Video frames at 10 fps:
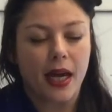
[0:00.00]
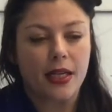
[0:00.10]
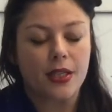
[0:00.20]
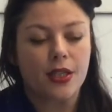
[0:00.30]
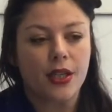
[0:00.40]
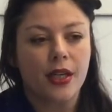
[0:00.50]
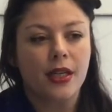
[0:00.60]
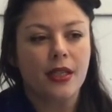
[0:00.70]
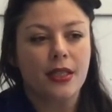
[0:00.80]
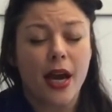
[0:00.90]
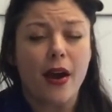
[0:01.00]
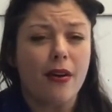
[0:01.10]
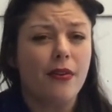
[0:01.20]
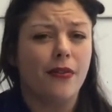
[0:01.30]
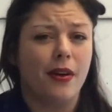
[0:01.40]
and
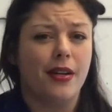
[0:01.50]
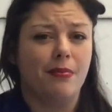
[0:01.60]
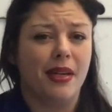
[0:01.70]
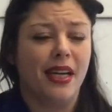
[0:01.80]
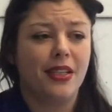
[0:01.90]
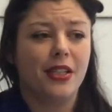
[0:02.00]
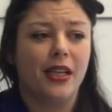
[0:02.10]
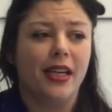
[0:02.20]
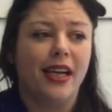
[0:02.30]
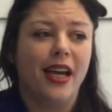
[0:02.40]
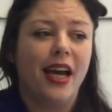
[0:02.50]
terrified me, actually.